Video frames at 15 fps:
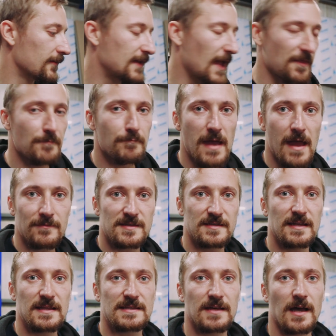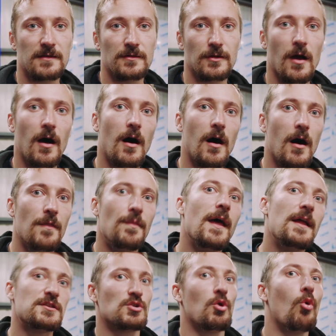get them mounted inside the car, and
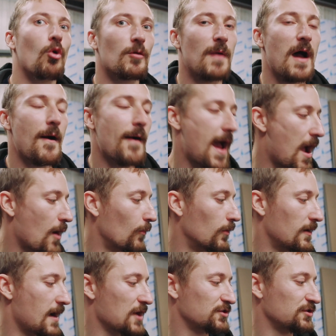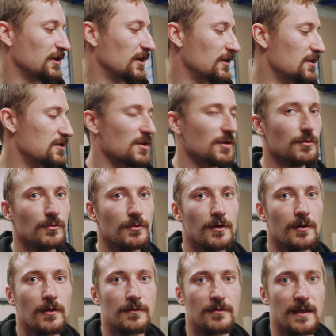then talk about how we're actually going to do
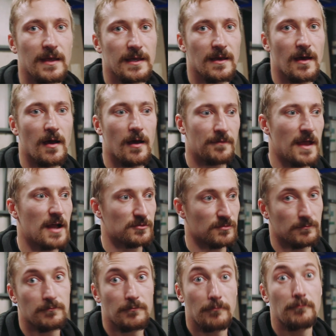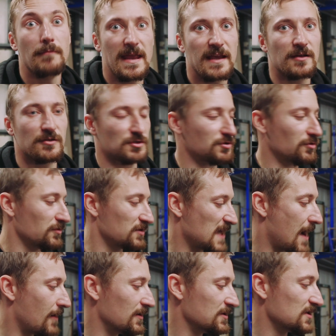the actual make the strut
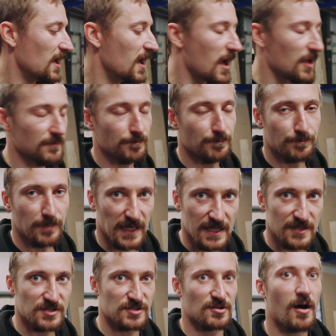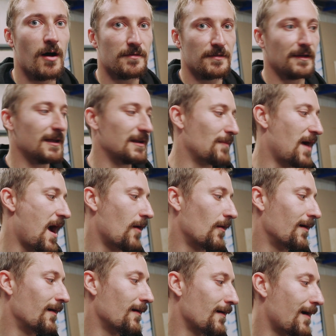towers, and begin to start thinking about
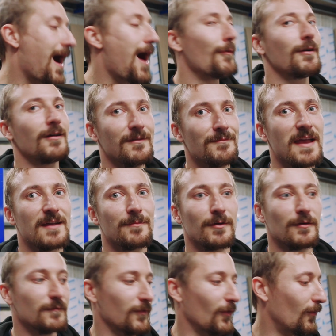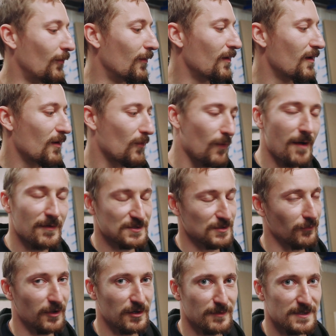how we're going to make a boot floor, where it's
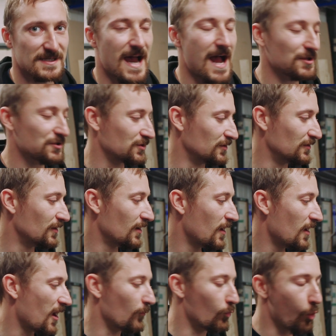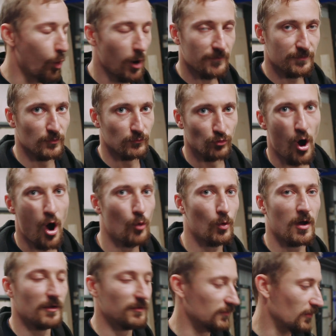all going to attach, and what of the rock
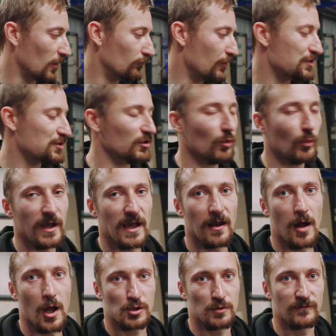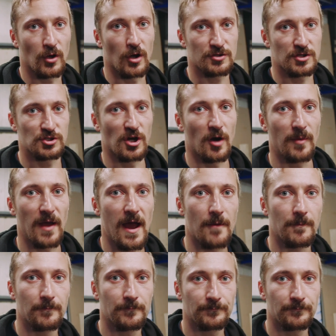and original wheel arch we've got to chop out.